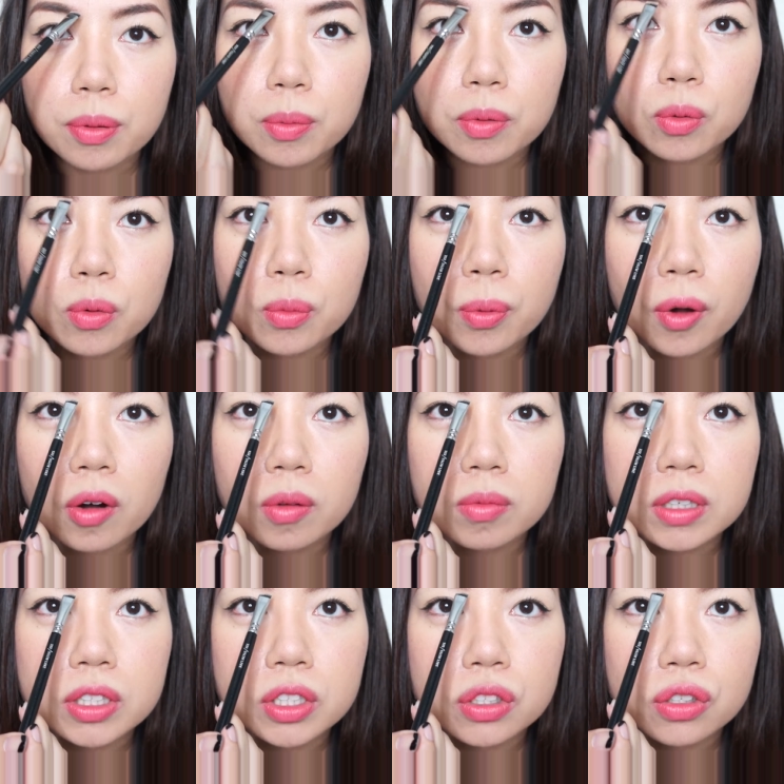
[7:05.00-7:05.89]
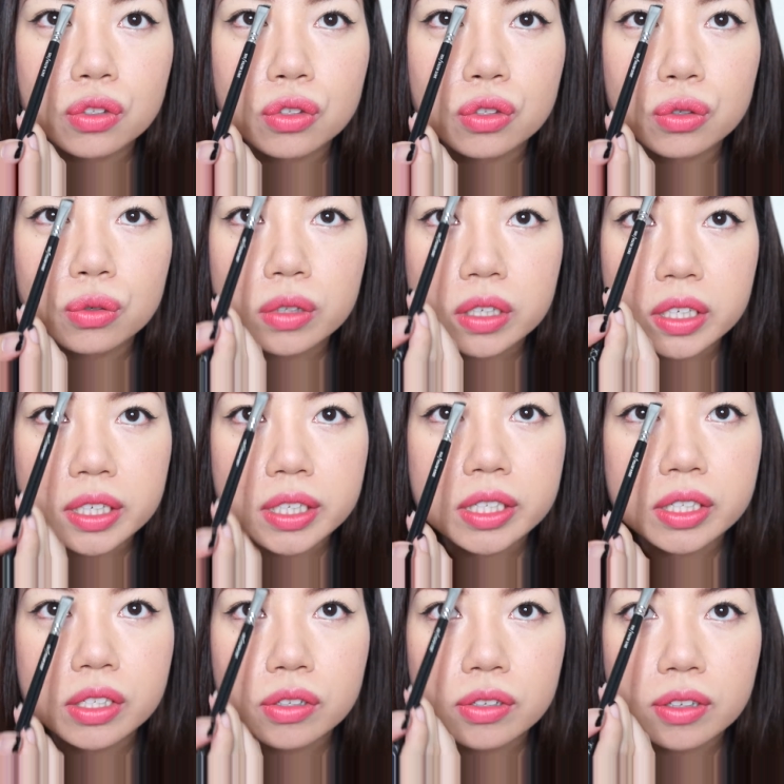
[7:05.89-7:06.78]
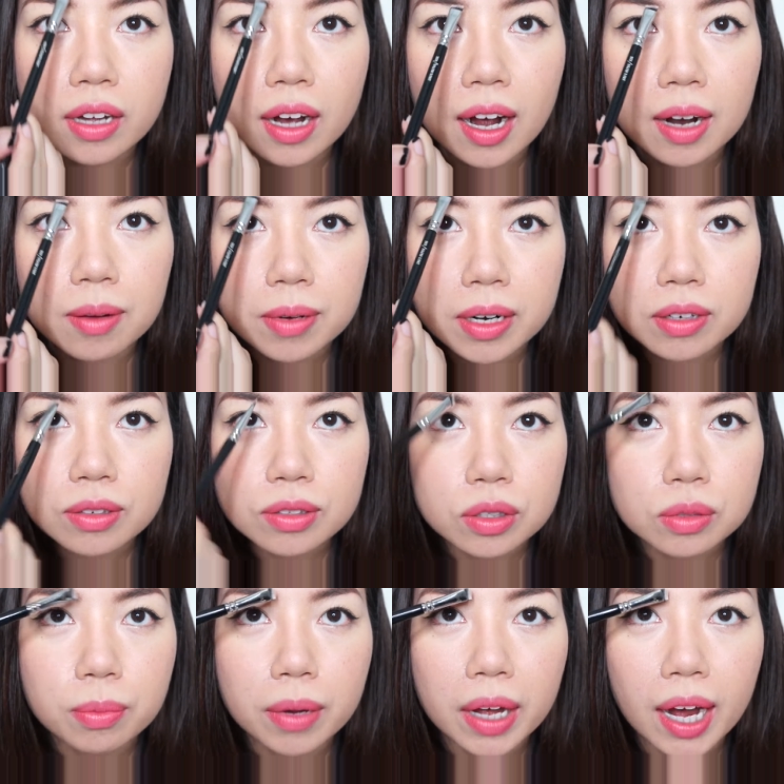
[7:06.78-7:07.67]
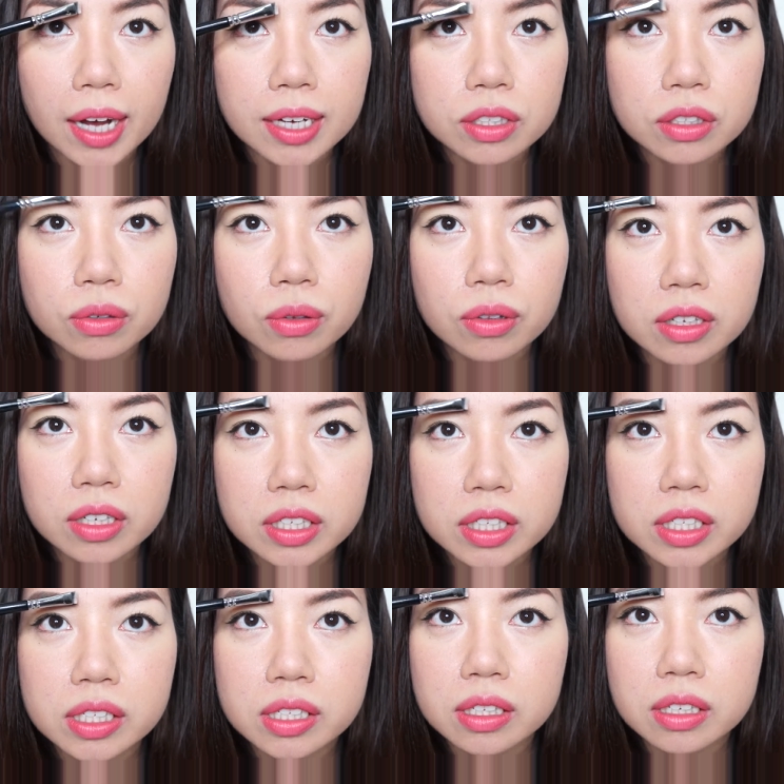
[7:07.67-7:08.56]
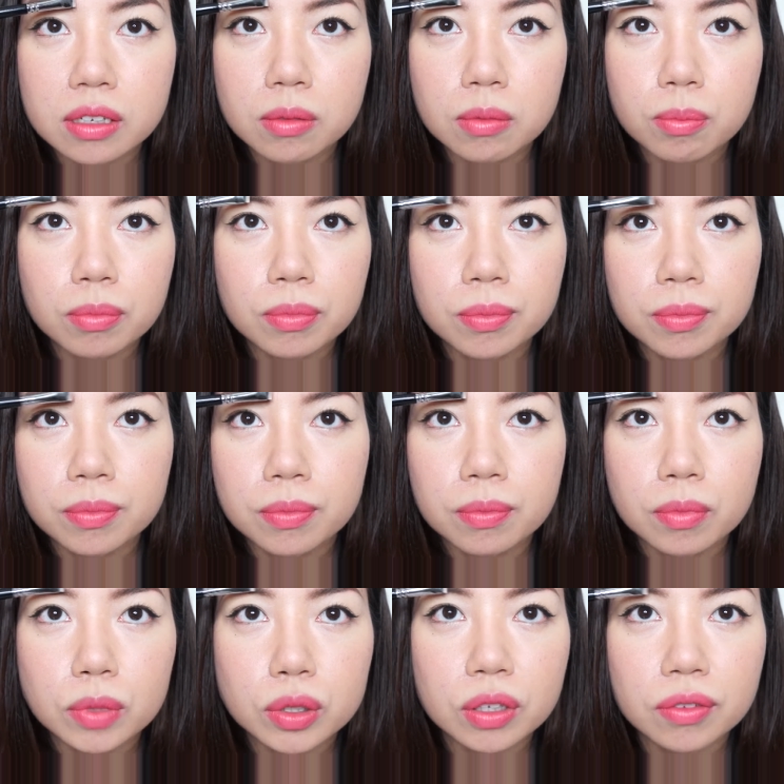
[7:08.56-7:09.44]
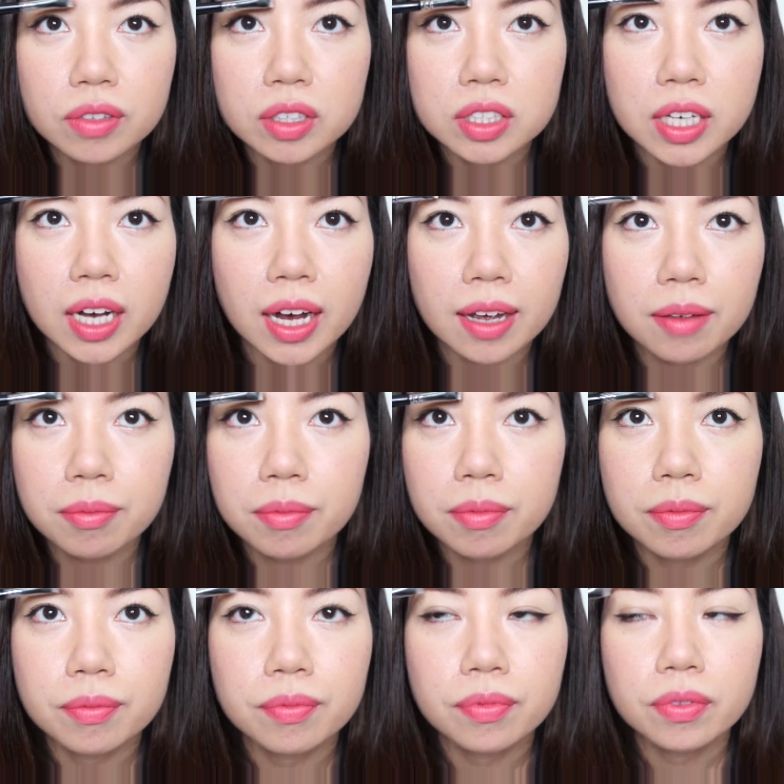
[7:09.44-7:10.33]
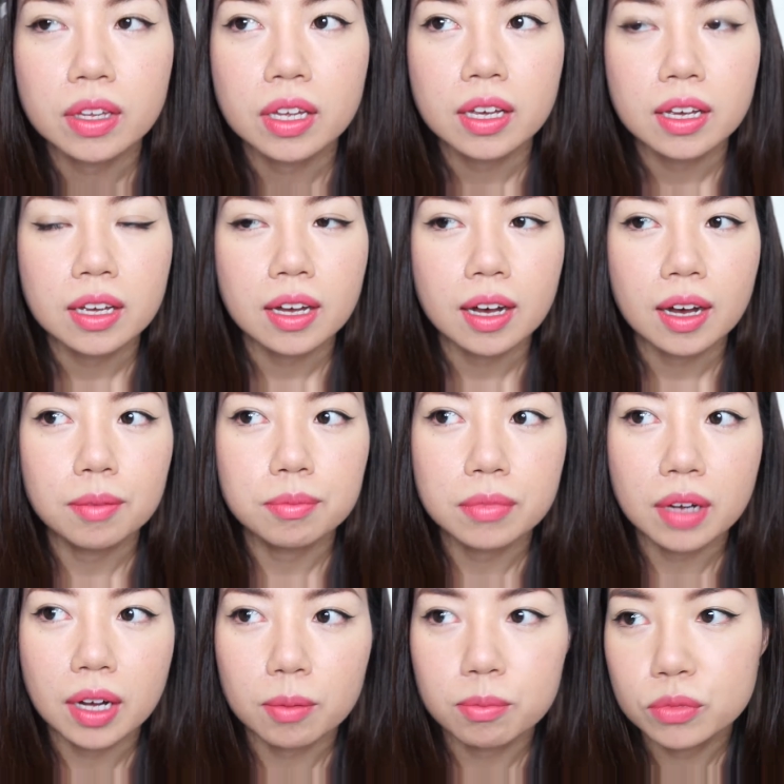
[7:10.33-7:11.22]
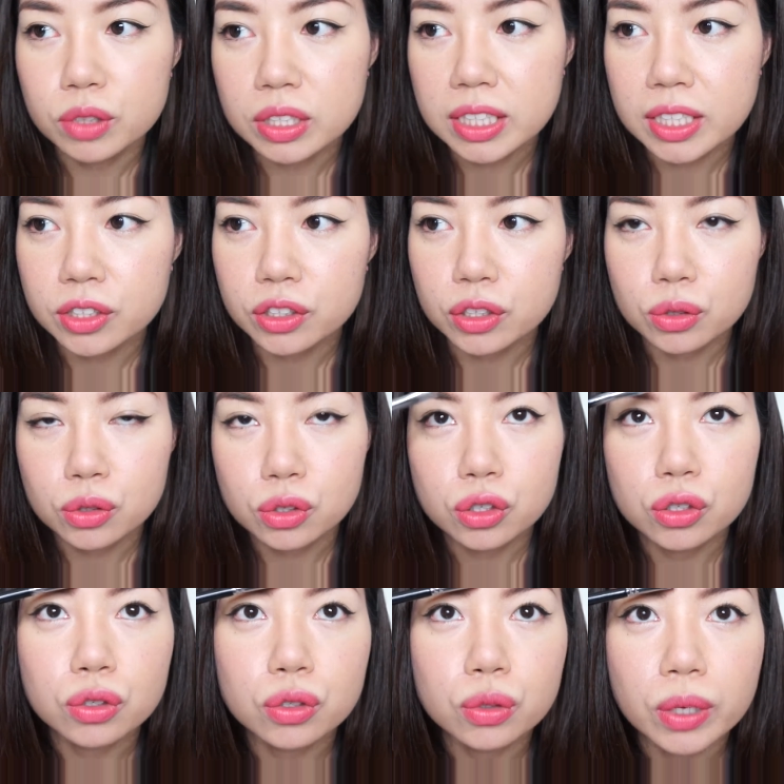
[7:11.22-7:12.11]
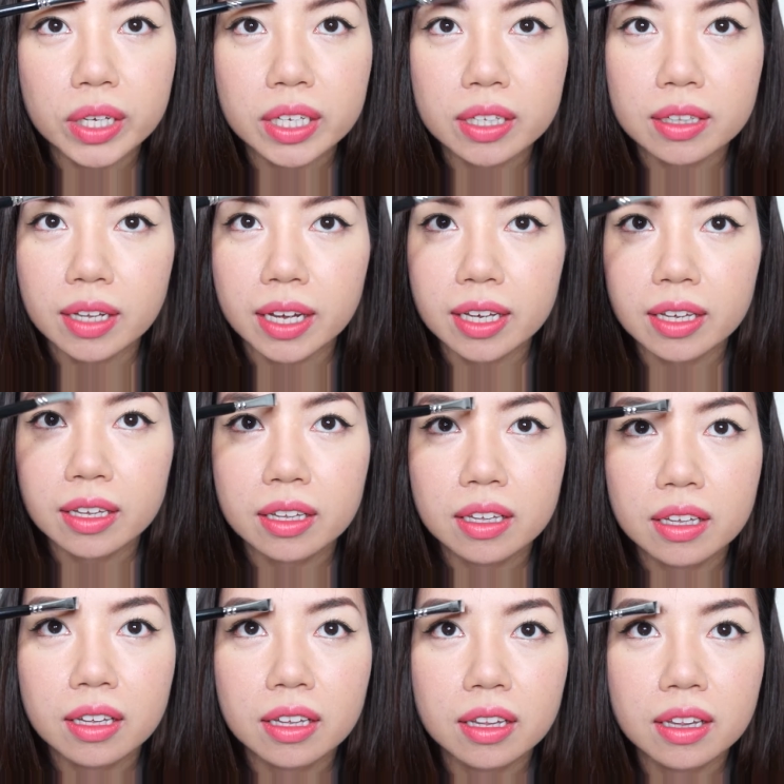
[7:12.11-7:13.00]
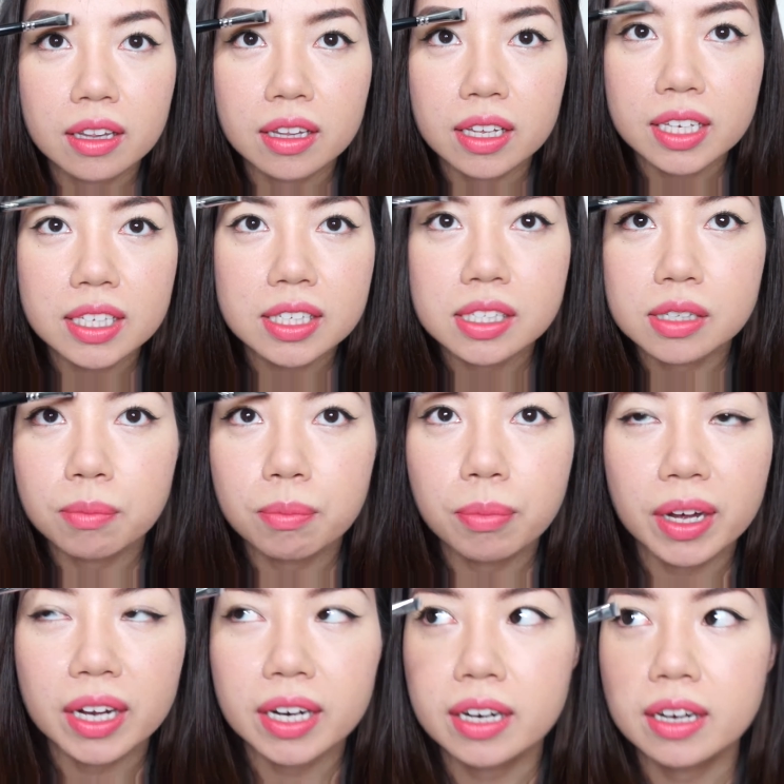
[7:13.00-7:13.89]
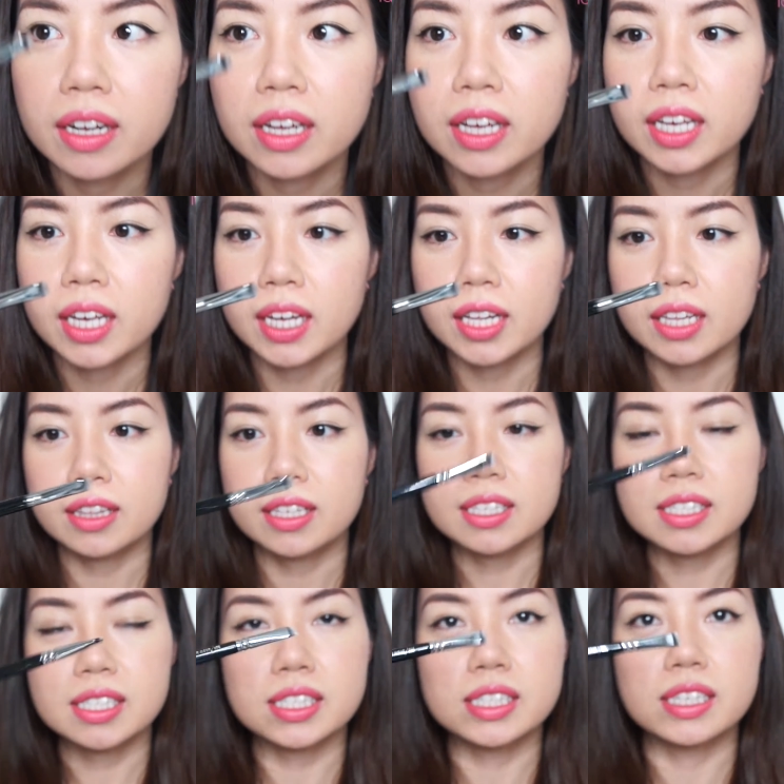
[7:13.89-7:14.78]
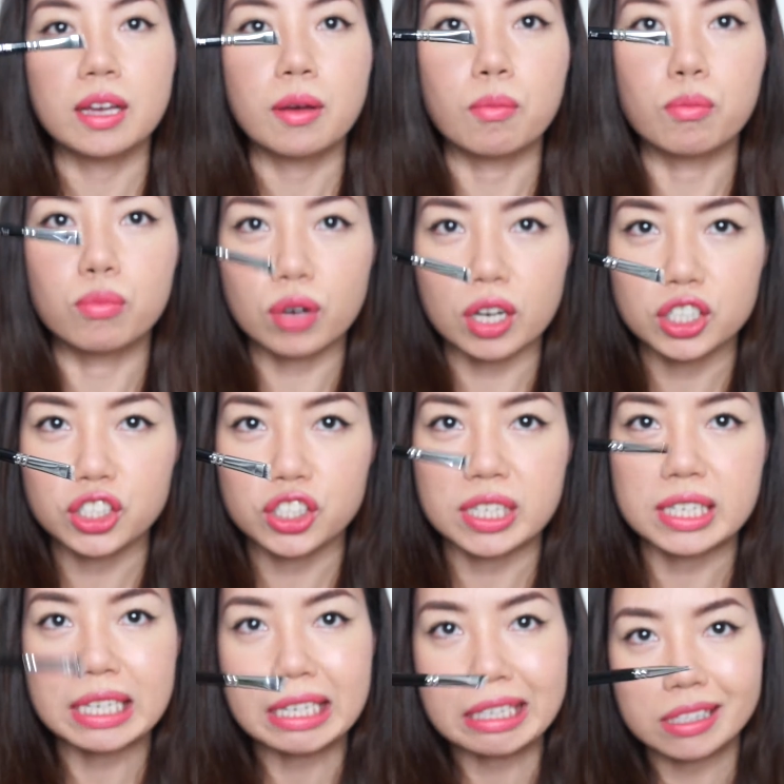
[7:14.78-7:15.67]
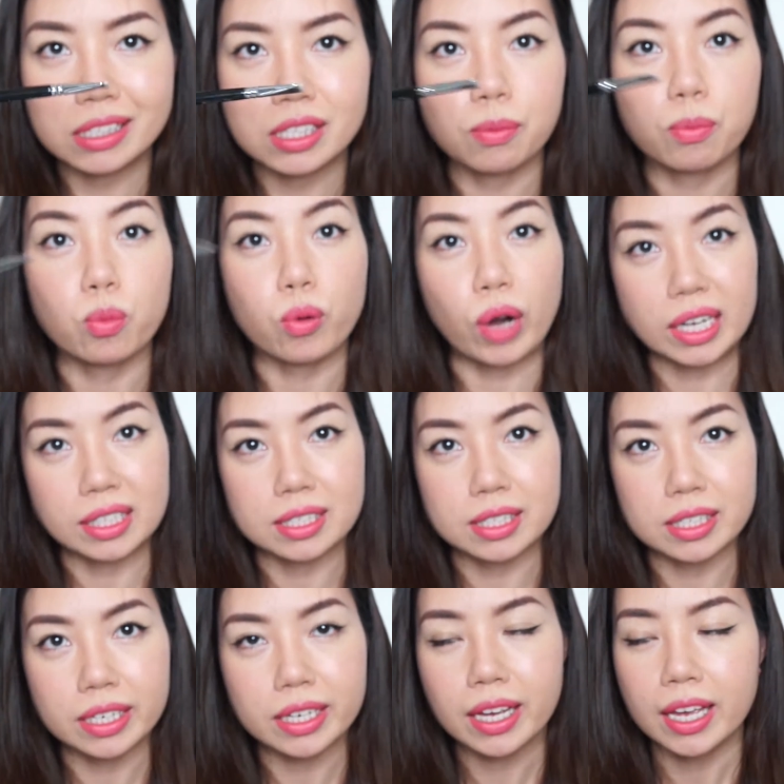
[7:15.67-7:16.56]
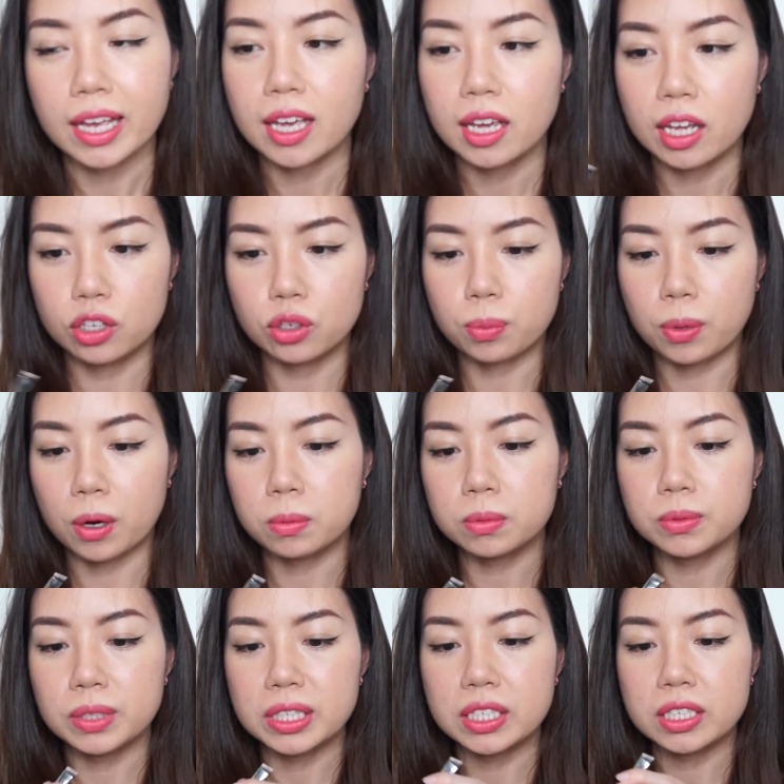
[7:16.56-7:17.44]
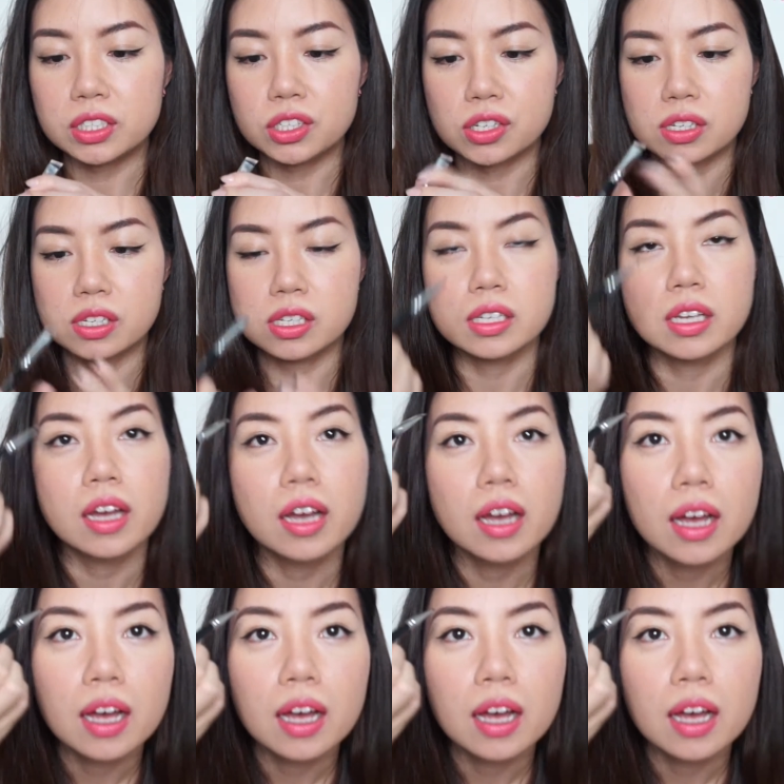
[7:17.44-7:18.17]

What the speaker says: people will probably just do this to the eyebrows, but I do this most of the time. I'm really used to doing like this, but this brush needs practicing, and you probably need to just